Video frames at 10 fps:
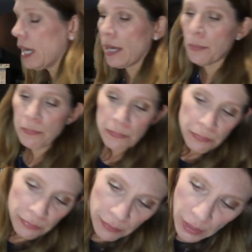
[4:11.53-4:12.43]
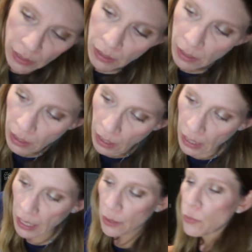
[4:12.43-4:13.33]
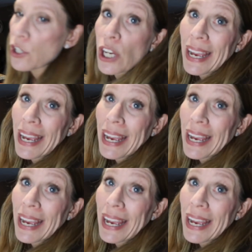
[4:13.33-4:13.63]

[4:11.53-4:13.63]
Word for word: I wish